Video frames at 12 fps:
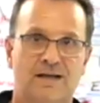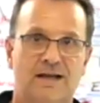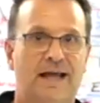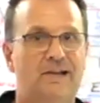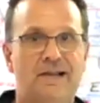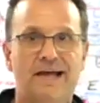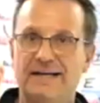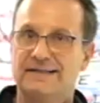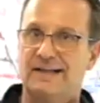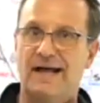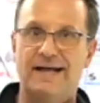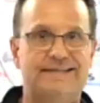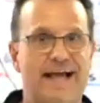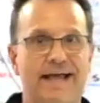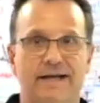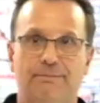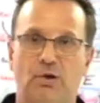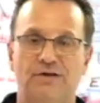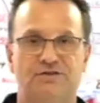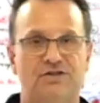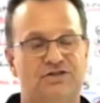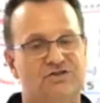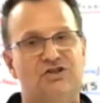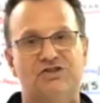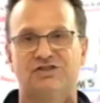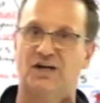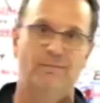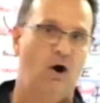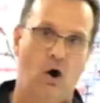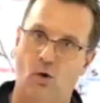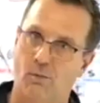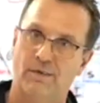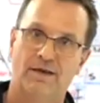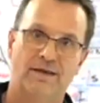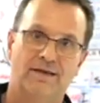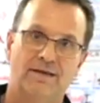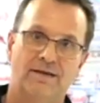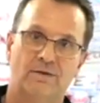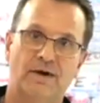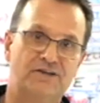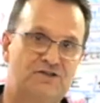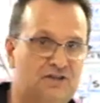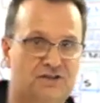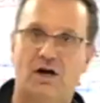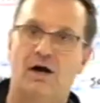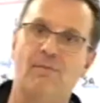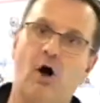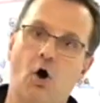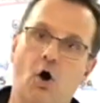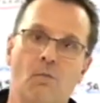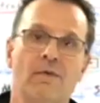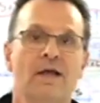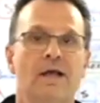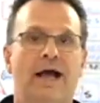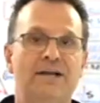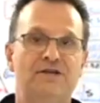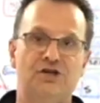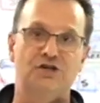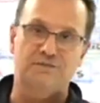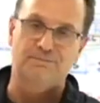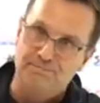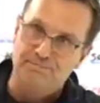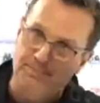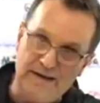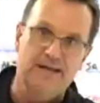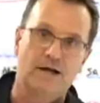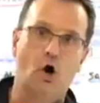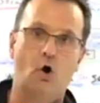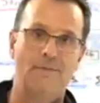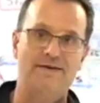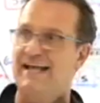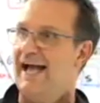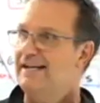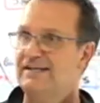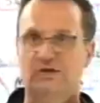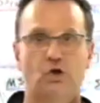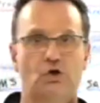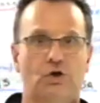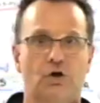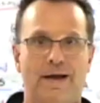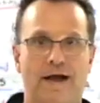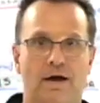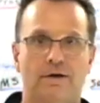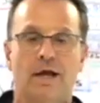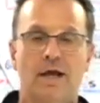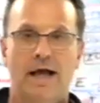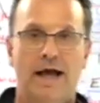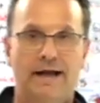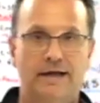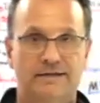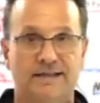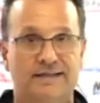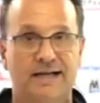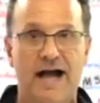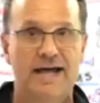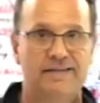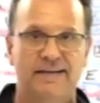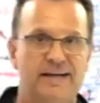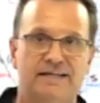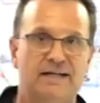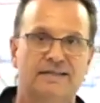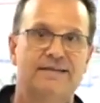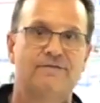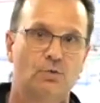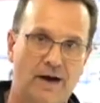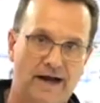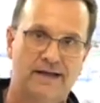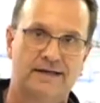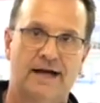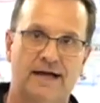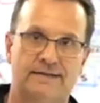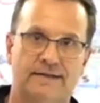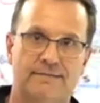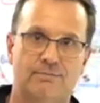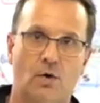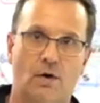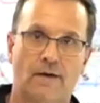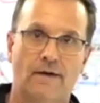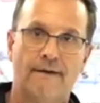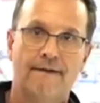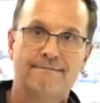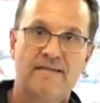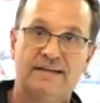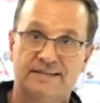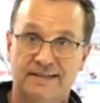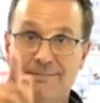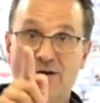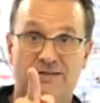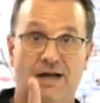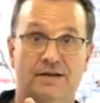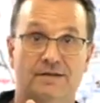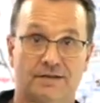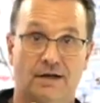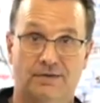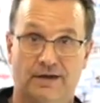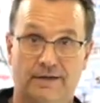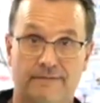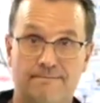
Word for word: And Lynn is like, Danny, please just, just come home. Right? Just come home and just be home. And Danny's looking around at a society that he doesn't even recognize anymore. And he says, I'm going to tell you something.